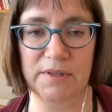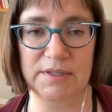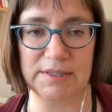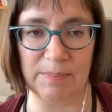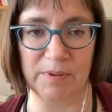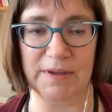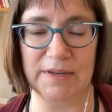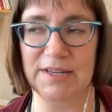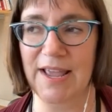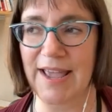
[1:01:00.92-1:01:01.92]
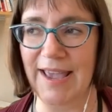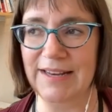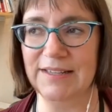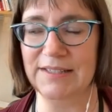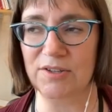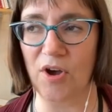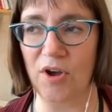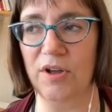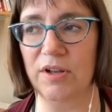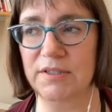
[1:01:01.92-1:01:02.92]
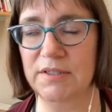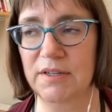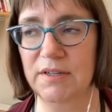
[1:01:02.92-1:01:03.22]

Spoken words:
the supplement. And it's called,